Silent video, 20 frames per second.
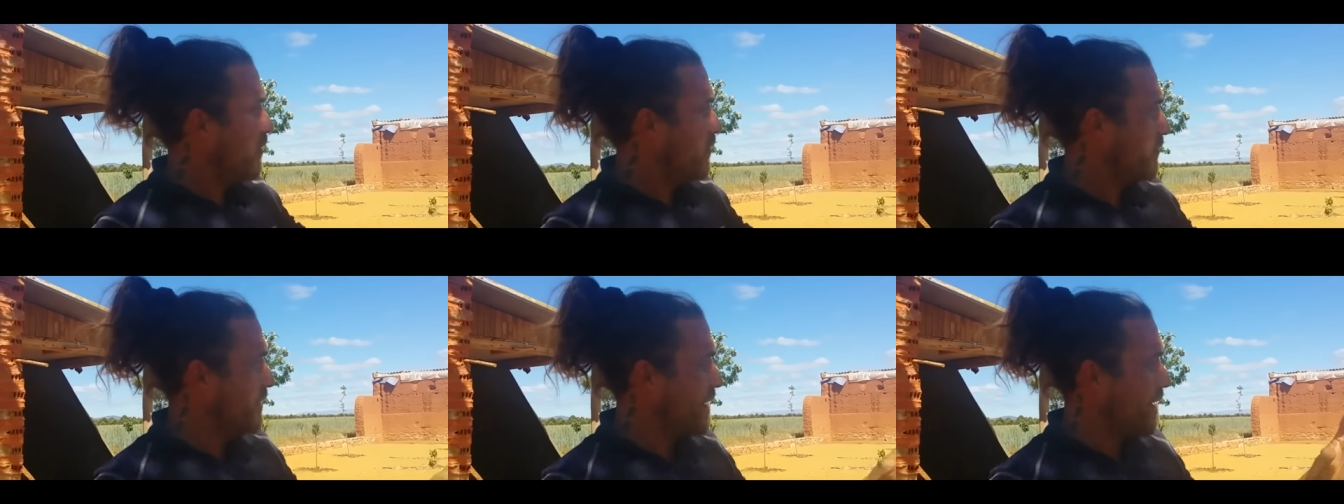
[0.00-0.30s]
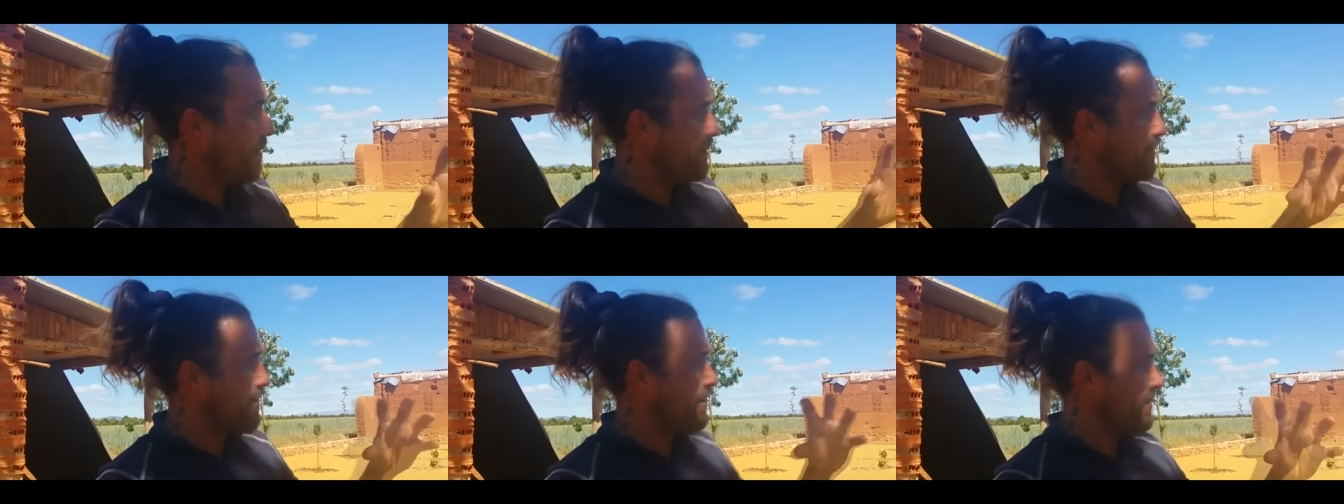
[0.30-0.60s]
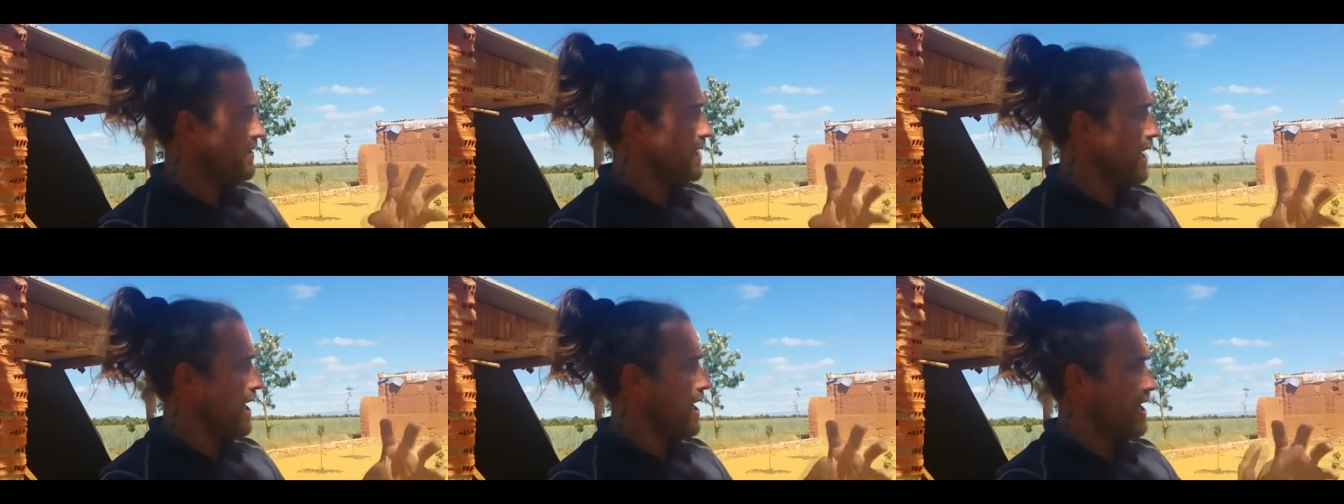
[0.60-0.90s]
David
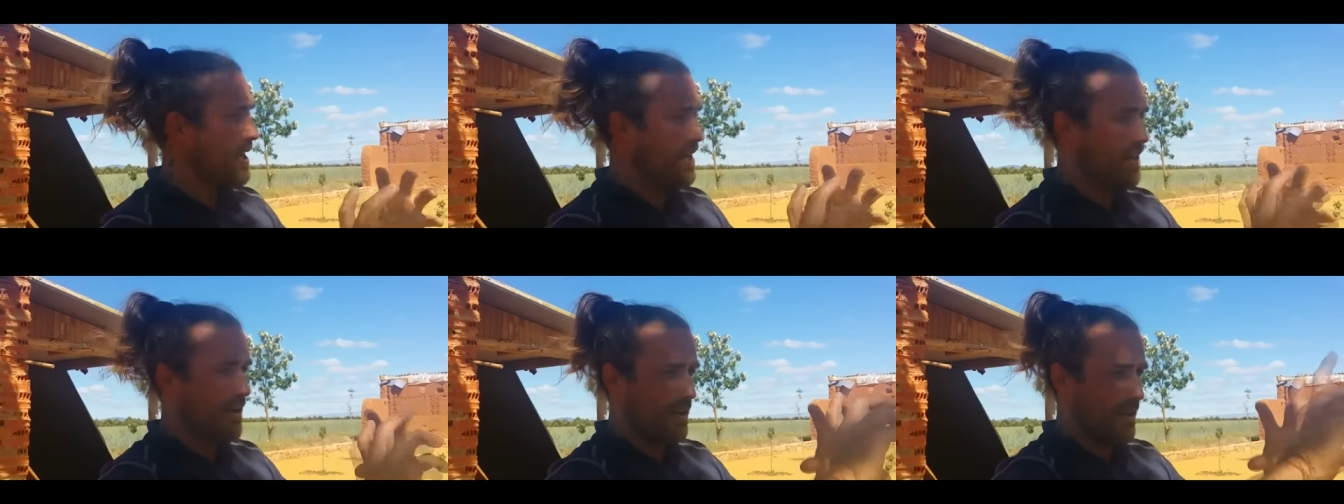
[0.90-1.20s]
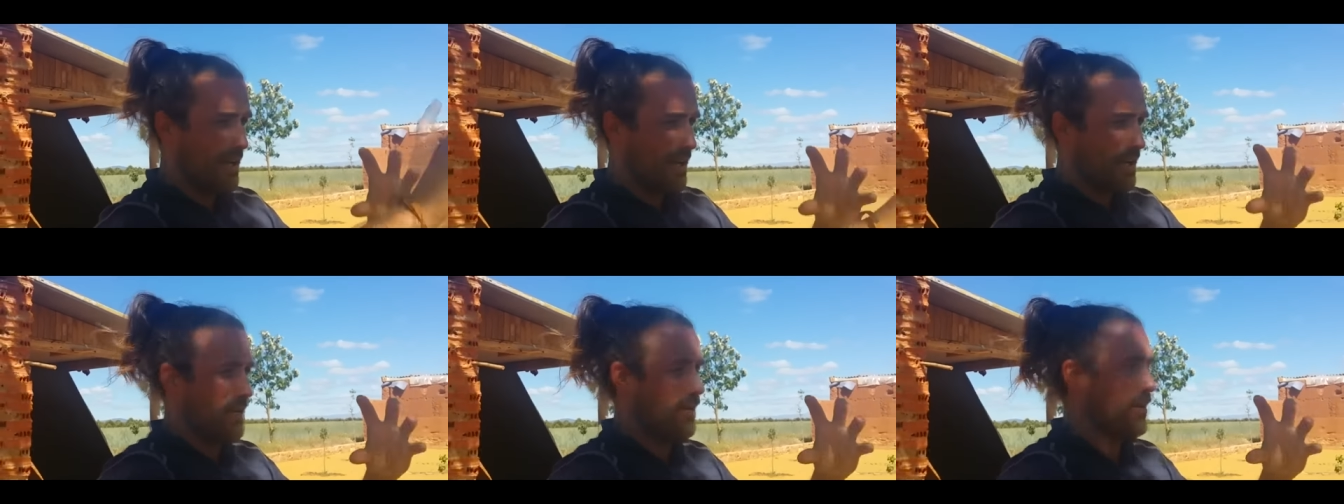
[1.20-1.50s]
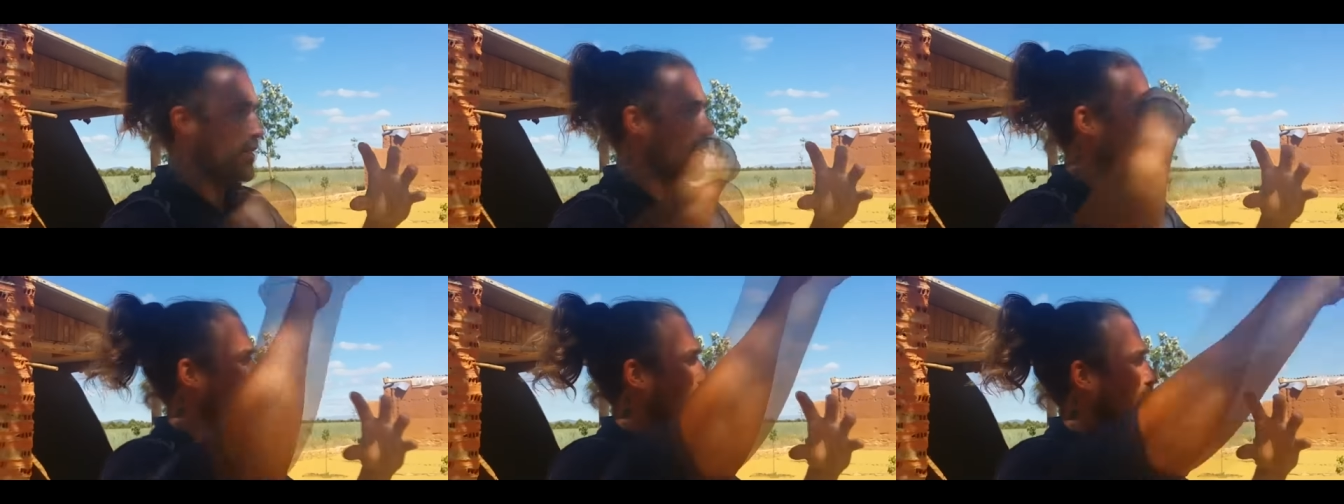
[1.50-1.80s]
stay here. Uh,
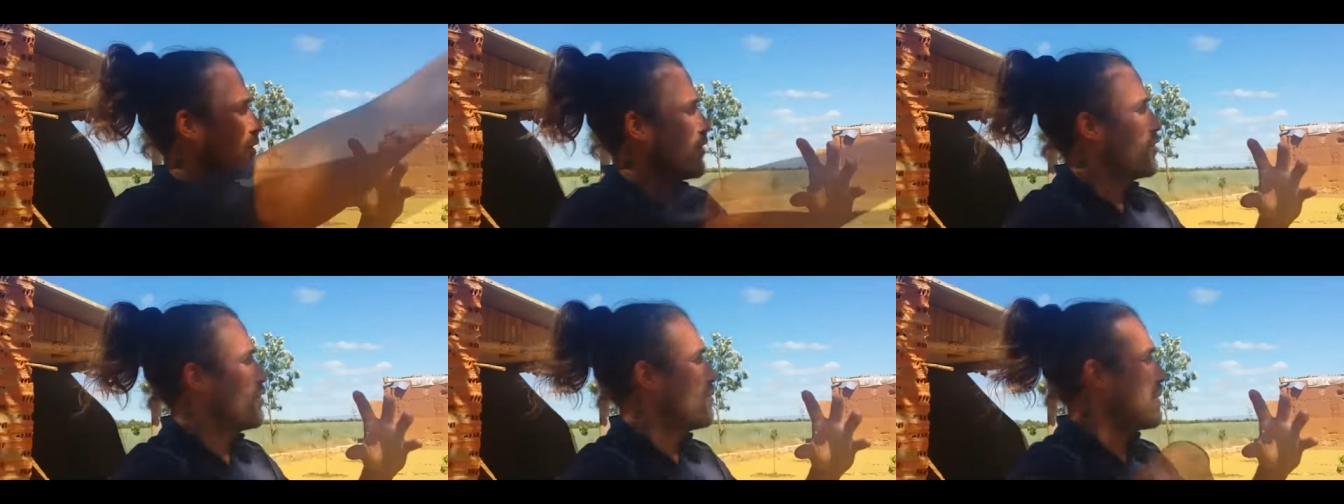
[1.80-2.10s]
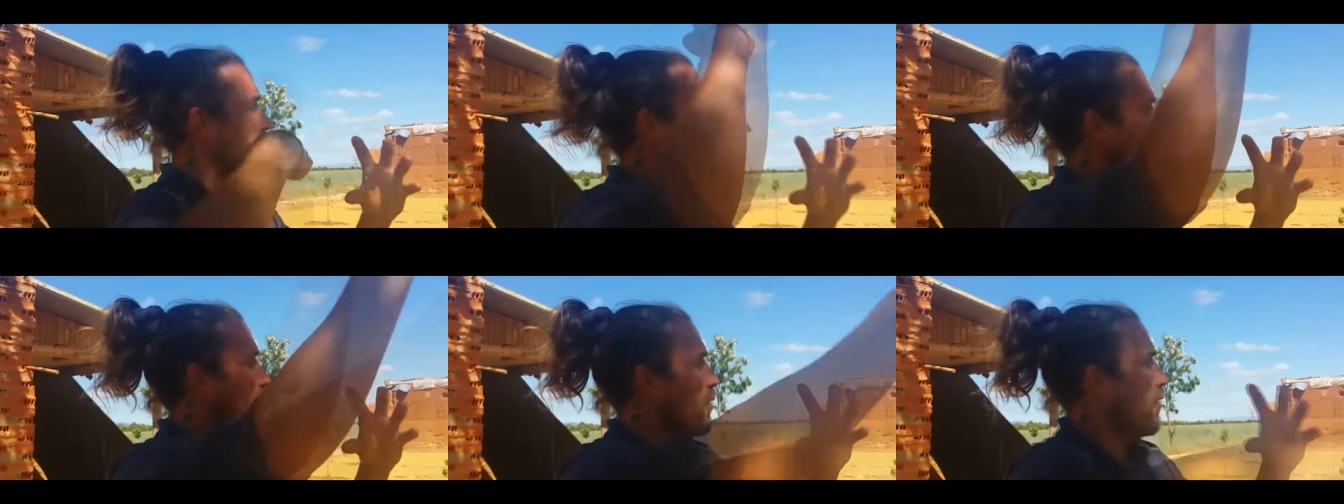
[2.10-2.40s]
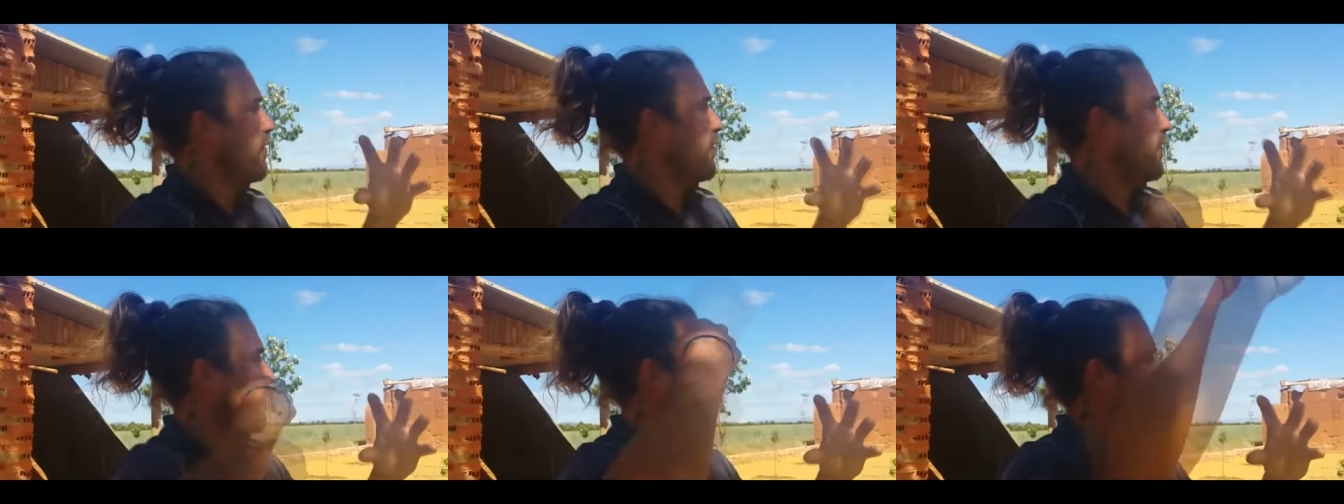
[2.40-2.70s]
you human
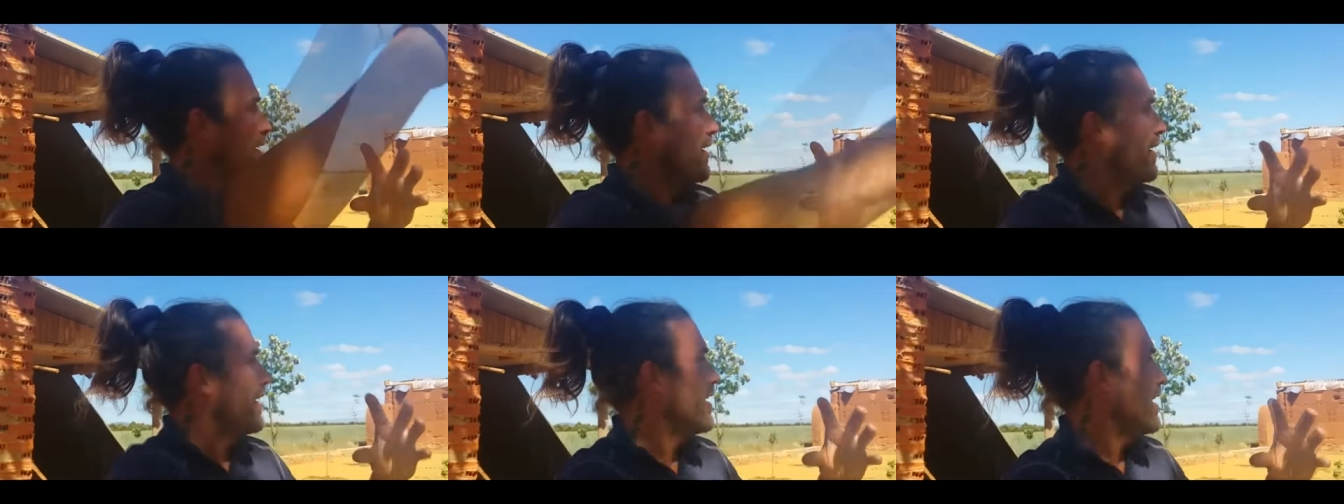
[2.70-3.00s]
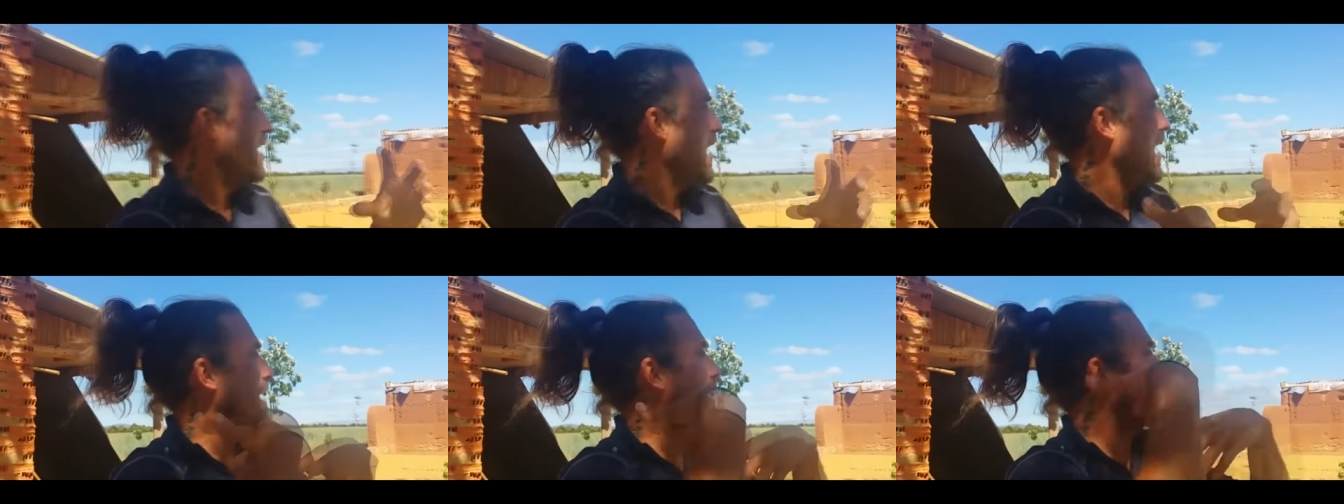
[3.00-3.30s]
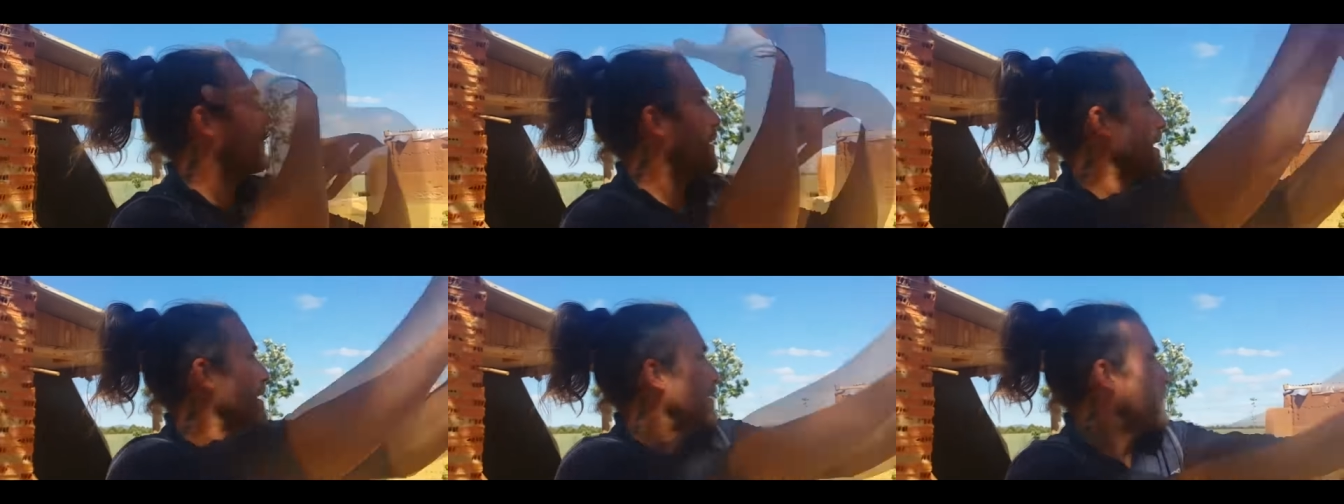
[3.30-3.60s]
move. Yeah. And
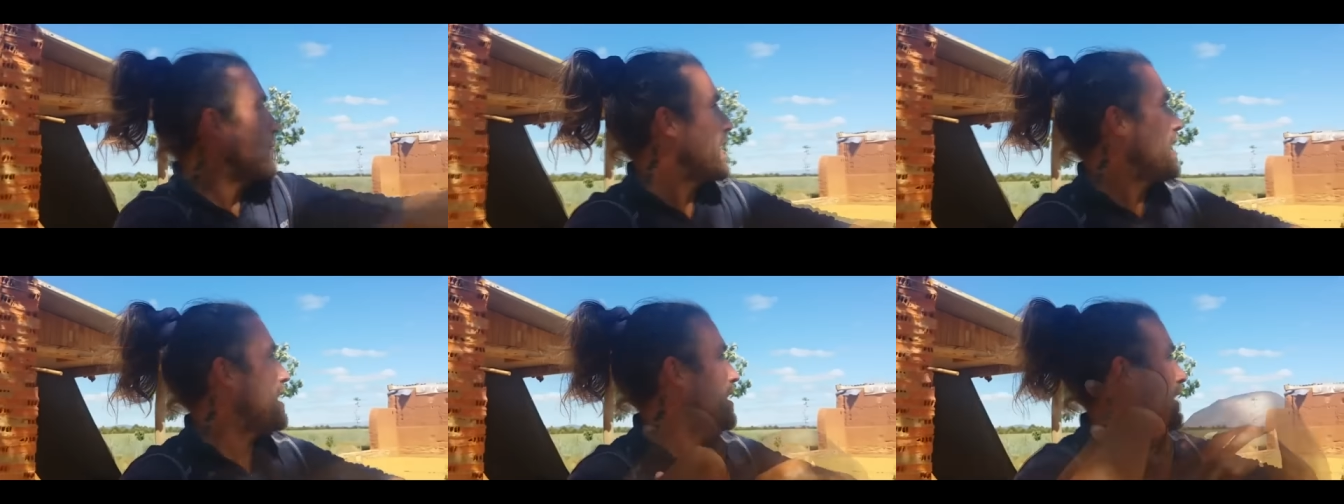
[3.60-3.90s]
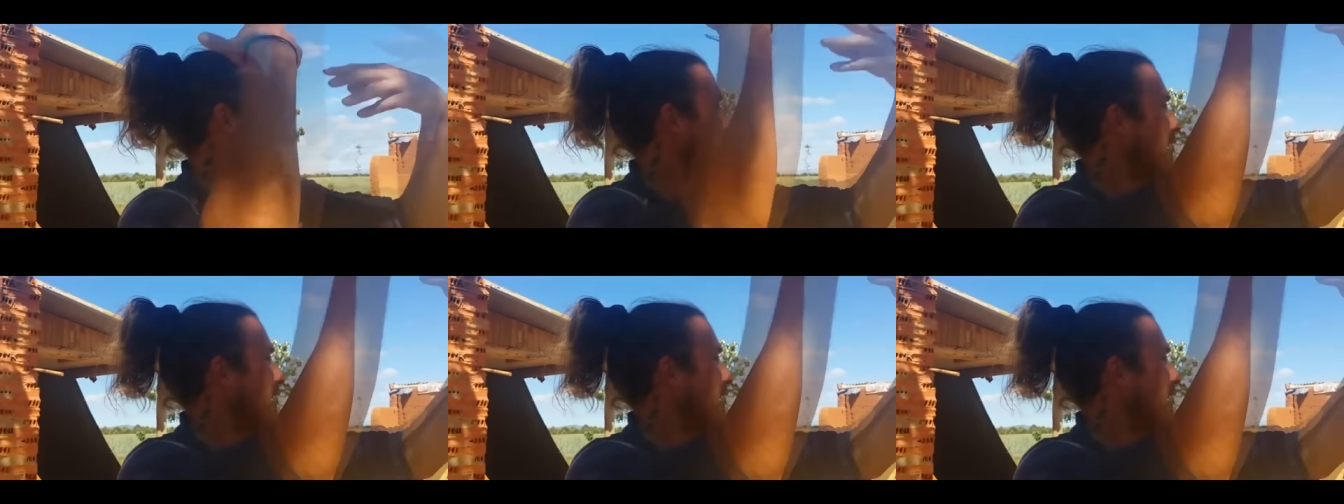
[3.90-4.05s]
Craig Queen.